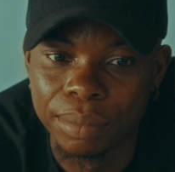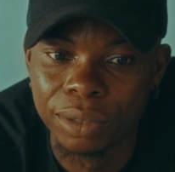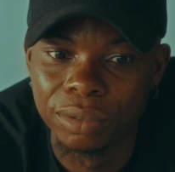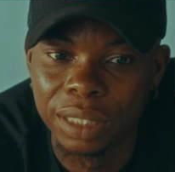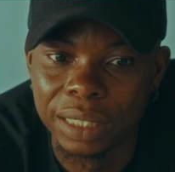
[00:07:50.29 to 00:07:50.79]
But
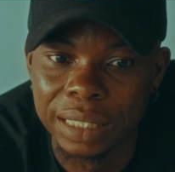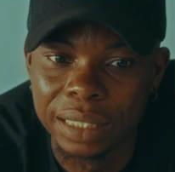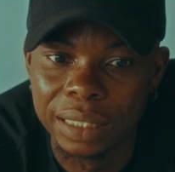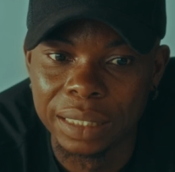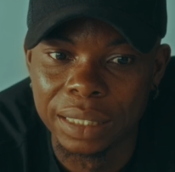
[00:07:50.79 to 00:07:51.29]

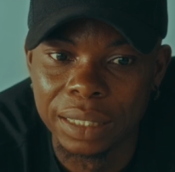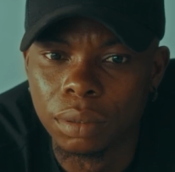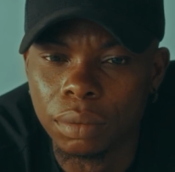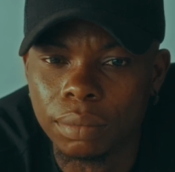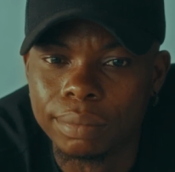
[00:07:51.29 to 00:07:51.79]
we
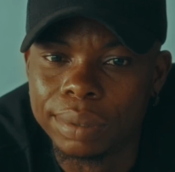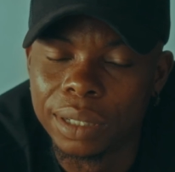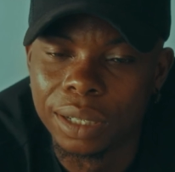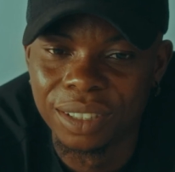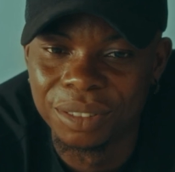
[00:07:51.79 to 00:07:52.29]

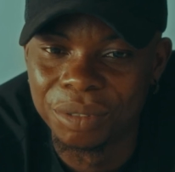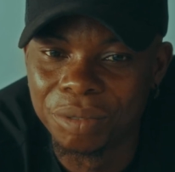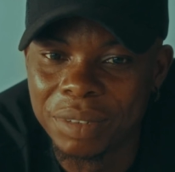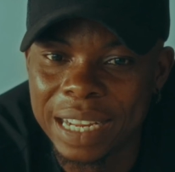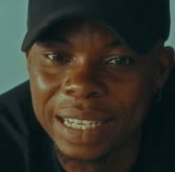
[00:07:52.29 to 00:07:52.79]

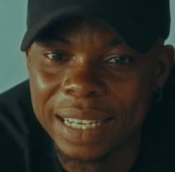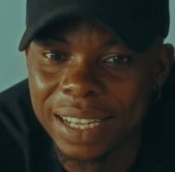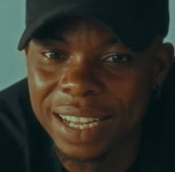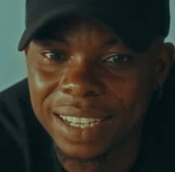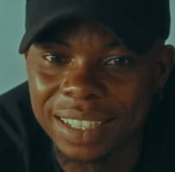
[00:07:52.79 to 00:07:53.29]
went
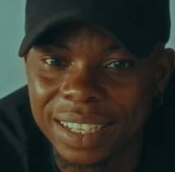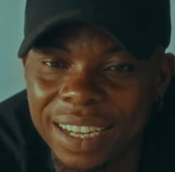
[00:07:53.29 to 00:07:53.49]
there